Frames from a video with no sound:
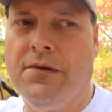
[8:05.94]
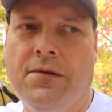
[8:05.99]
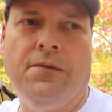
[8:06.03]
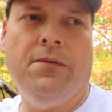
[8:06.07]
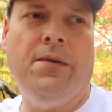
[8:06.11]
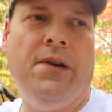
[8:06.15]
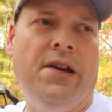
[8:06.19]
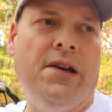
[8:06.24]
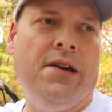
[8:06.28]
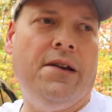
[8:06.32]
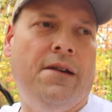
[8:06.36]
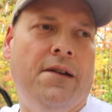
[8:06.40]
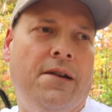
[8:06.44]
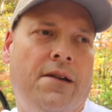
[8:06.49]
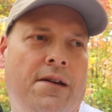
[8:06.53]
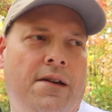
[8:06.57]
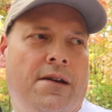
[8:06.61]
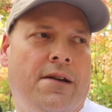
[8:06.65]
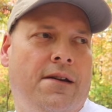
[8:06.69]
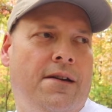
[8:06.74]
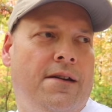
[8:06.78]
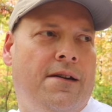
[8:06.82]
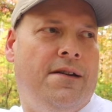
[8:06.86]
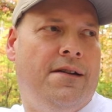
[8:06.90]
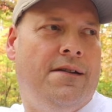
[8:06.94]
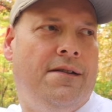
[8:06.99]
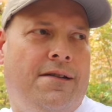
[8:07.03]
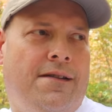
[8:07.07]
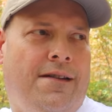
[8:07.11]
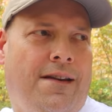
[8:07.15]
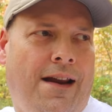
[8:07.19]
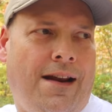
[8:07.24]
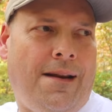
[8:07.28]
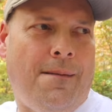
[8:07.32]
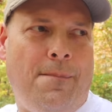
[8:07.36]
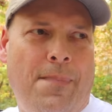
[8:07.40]
quick.
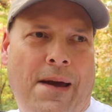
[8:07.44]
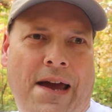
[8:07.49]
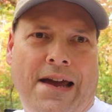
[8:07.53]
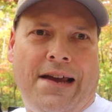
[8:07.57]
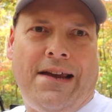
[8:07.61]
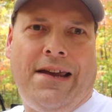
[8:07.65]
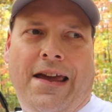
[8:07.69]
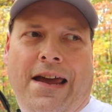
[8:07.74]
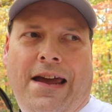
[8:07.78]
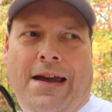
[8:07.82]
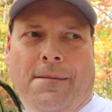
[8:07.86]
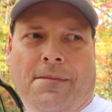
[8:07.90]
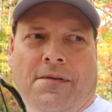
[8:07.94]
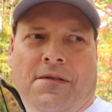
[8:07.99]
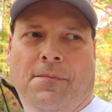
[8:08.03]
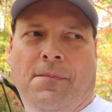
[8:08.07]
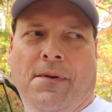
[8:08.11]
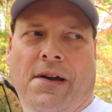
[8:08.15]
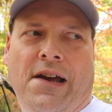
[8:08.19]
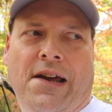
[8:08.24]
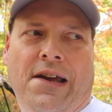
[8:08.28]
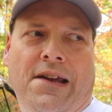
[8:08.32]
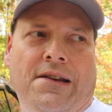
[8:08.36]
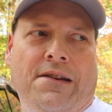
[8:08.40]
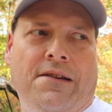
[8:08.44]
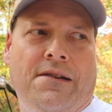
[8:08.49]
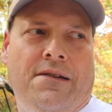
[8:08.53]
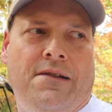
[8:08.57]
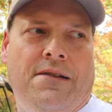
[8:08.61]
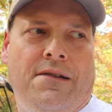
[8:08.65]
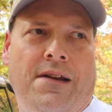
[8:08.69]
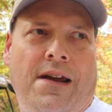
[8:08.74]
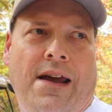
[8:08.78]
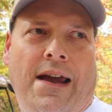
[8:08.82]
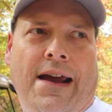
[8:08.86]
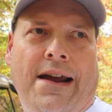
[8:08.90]
Not a bad camp spot
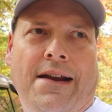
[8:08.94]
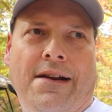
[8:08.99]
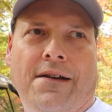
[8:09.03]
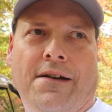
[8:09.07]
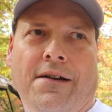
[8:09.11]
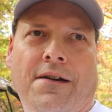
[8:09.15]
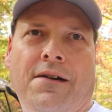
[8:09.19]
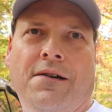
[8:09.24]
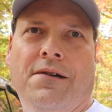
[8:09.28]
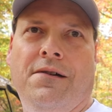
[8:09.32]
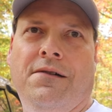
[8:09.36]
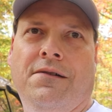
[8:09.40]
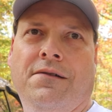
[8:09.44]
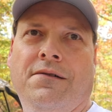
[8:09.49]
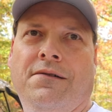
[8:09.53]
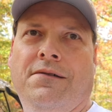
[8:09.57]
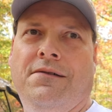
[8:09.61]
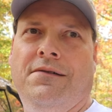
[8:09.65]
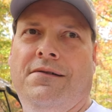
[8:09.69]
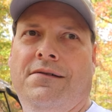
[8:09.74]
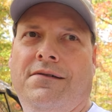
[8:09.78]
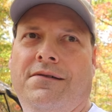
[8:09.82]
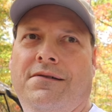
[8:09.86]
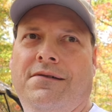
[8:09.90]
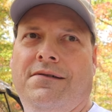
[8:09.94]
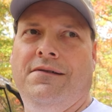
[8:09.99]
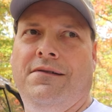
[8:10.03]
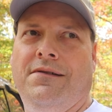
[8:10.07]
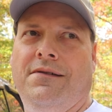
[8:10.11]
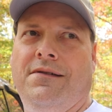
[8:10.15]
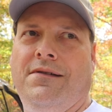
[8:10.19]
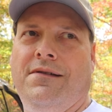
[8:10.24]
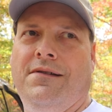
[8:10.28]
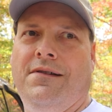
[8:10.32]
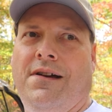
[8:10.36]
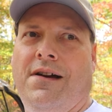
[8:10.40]
at all.
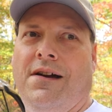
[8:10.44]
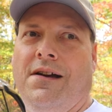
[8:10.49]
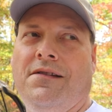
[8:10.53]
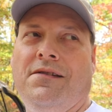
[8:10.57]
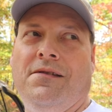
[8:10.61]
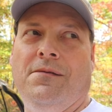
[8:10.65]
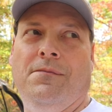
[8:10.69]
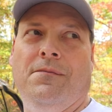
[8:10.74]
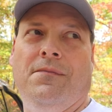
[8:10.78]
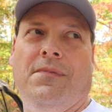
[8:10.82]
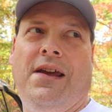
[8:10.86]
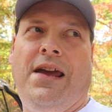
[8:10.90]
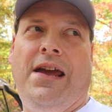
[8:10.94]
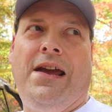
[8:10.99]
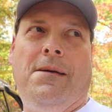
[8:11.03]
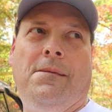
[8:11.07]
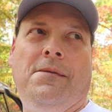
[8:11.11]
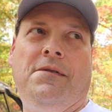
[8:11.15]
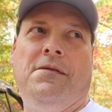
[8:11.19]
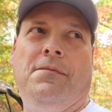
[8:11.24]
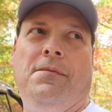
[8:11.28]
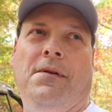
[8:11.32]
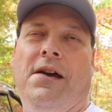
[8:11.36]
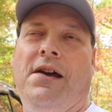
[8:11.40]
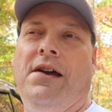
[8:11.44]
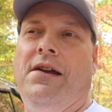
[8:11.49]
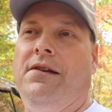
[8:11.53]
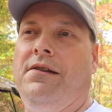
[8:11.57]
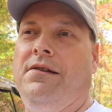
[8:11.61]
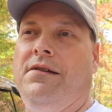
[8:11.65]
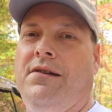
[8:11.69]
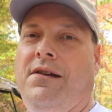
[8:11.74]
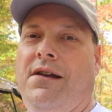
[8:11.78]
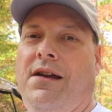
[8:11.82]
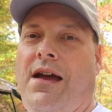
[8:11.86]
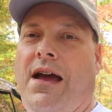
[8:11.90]
Awesome camp spot,
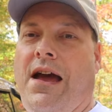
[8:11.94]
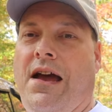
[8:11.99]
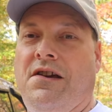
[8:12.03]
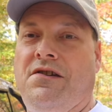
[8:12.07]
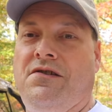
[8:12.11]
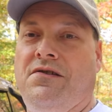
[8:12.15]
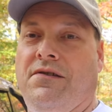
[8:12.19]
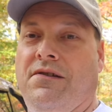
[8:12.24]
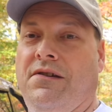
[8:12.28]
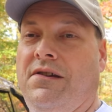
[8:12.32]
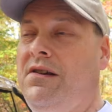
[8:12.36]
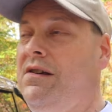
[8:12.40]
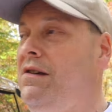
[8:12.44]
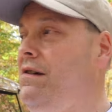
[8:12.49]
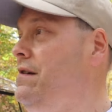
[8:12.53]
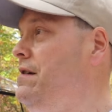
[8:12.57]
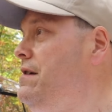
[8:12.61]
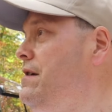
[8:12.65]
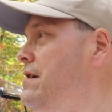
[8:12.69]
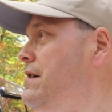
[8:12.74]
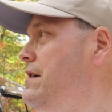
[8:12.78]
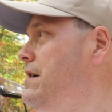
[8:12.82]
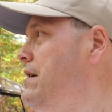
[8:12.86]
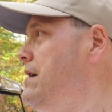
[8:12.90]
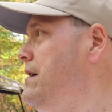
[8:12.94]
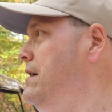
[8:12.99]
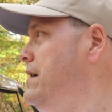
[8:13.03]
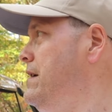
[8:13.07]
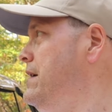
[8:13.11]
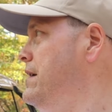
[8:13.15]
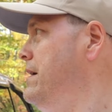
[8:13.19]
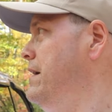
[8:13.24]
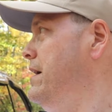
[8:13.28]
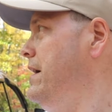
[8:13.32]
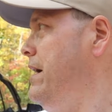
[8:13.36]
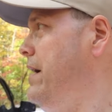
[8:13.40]
actually.
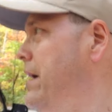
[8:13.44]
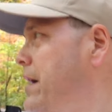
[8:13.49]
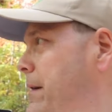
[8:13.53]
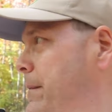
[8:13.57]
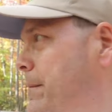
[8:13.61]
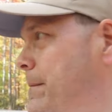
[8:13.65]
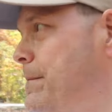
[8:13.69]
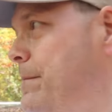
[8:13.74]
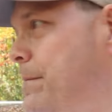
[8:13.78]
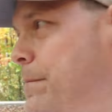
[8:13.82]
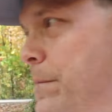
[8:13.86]
Um,